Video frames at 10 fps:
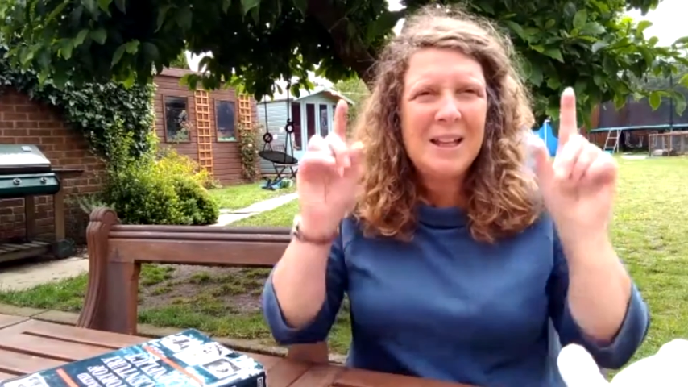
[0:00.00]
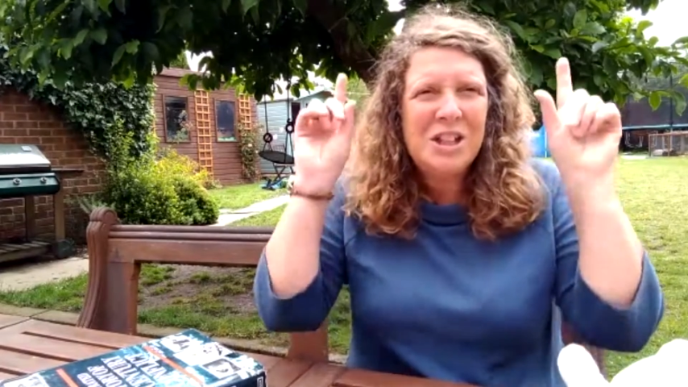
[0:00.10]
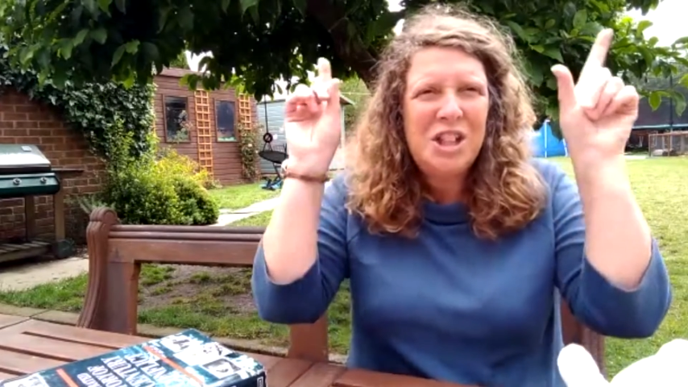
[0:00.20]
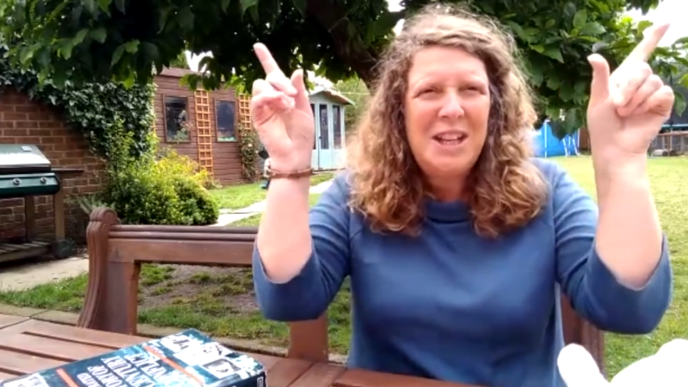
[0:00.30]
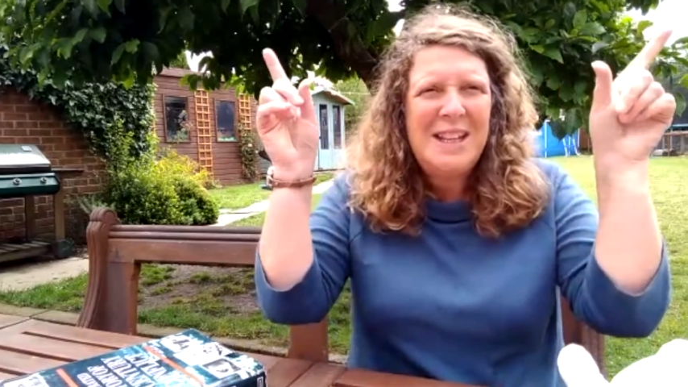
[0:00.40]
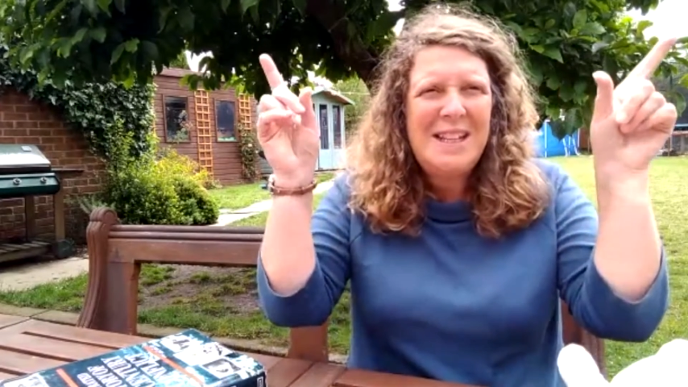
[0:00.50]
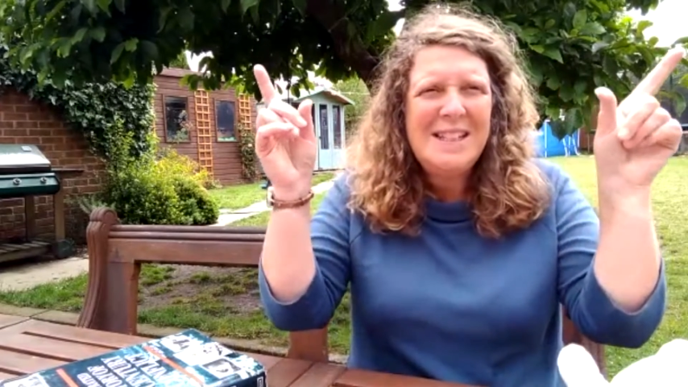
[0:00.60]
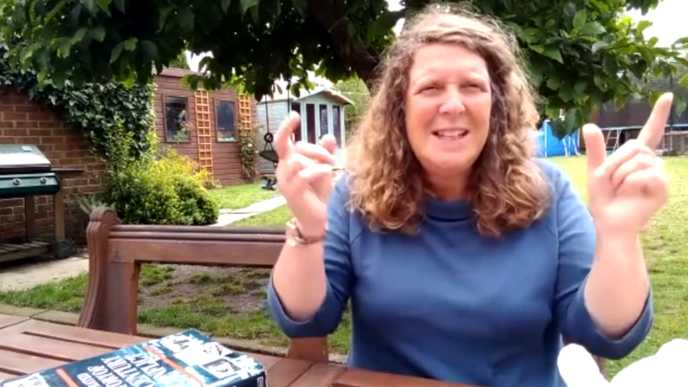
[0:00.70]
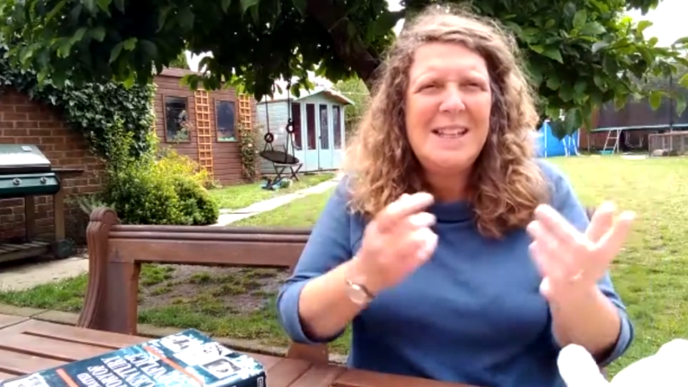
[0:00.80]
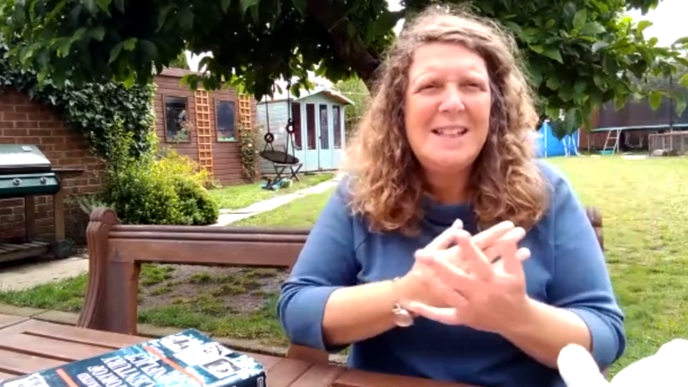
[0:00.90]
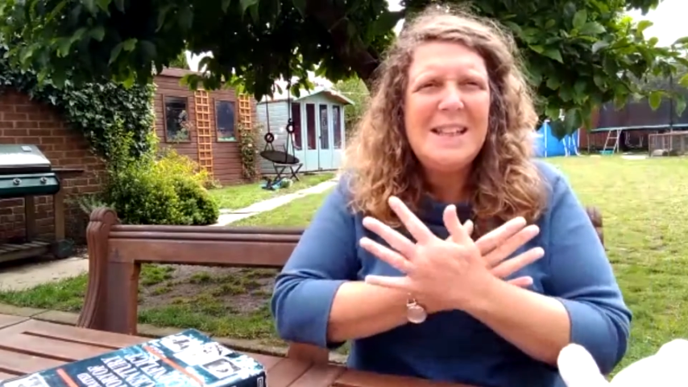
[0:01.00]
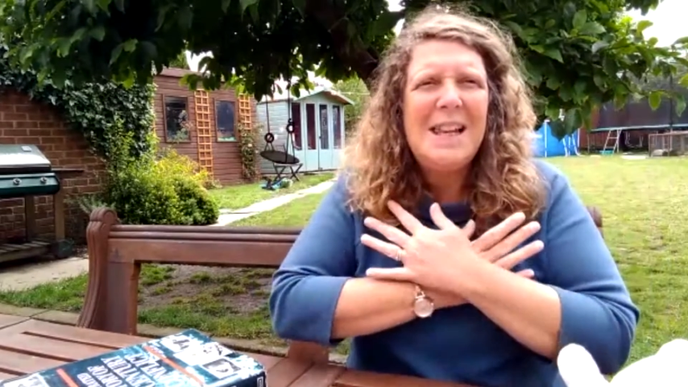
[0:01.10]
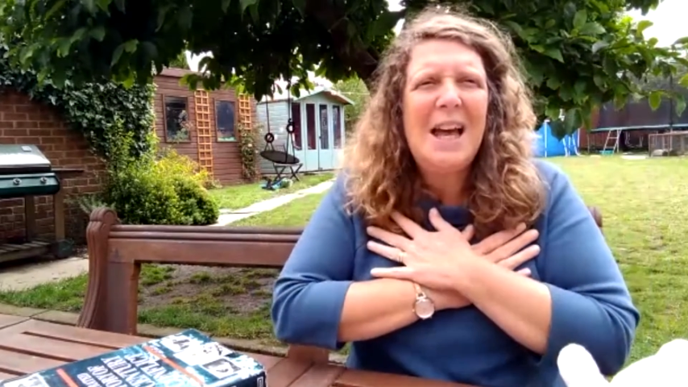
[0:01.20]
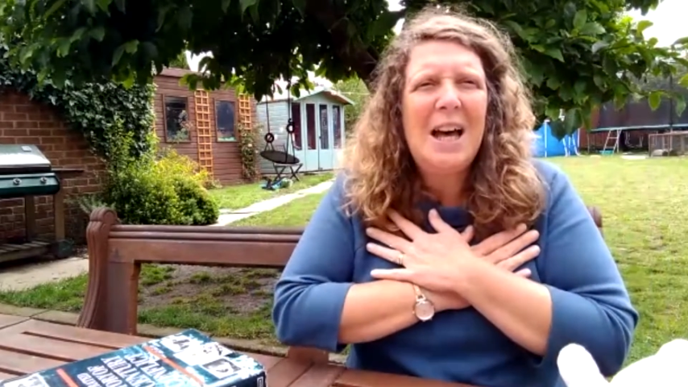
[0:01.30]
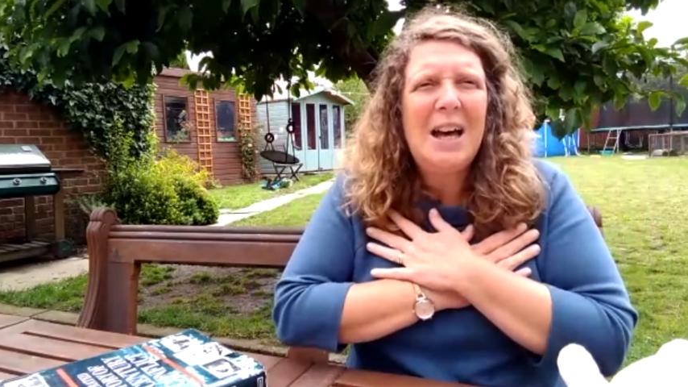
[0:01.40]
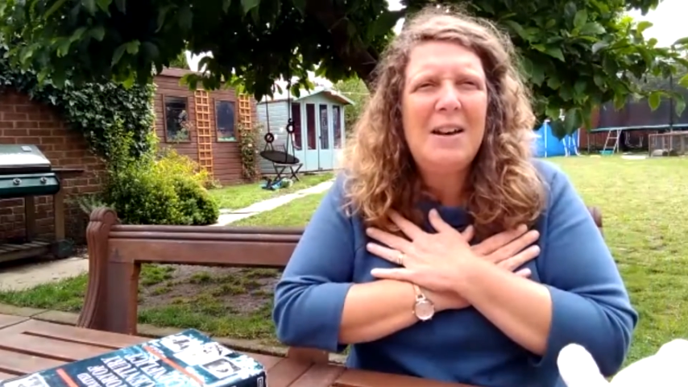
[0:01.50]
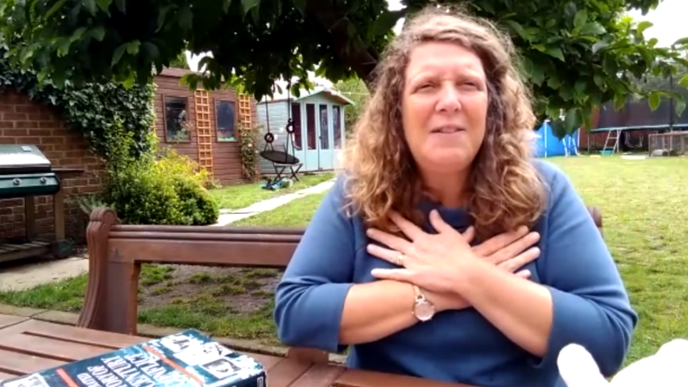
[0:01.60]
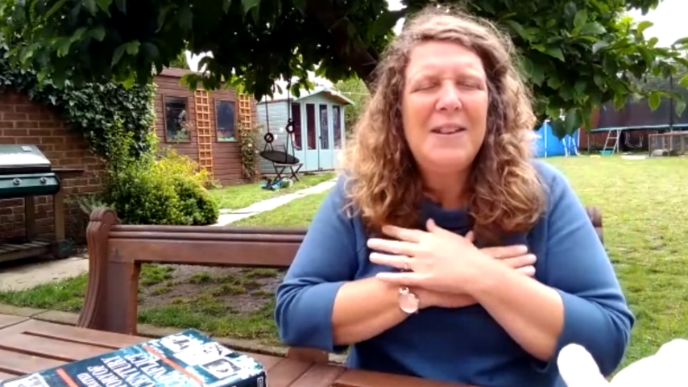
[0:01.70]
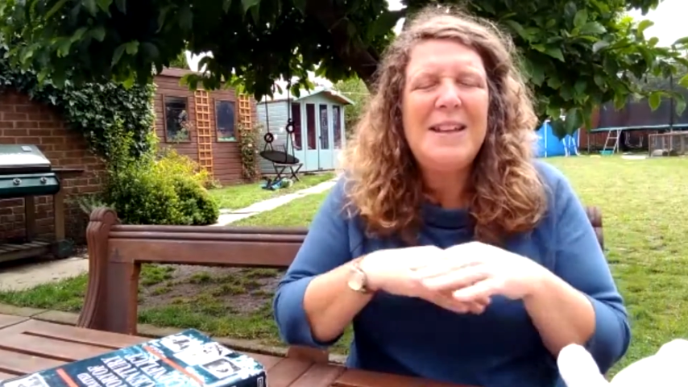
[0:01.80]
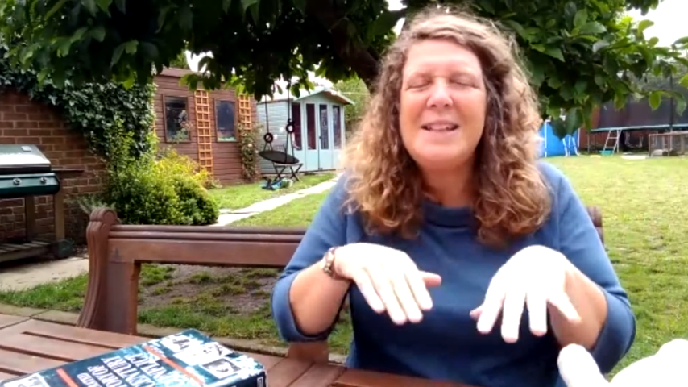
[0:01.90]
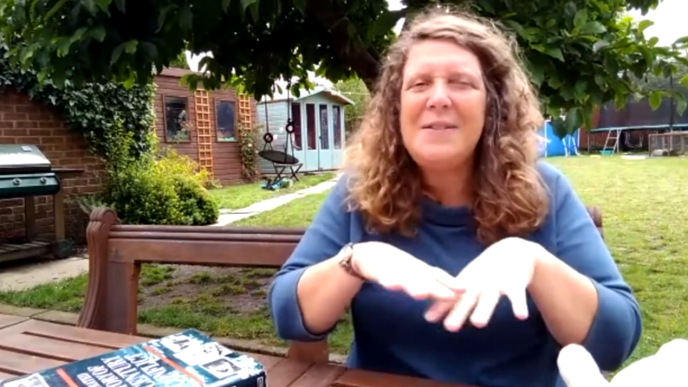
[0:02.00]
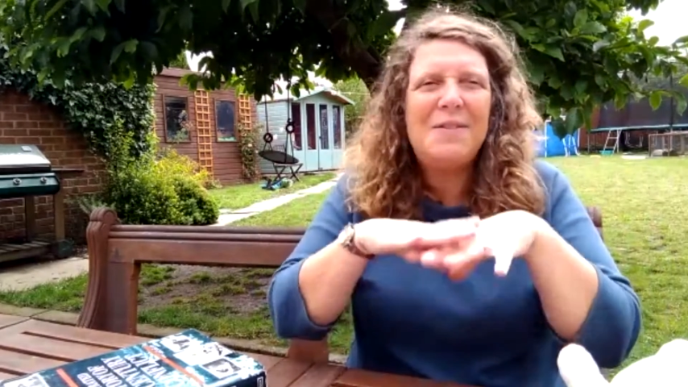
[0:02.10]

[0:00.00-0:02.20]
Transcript: Jesus' love is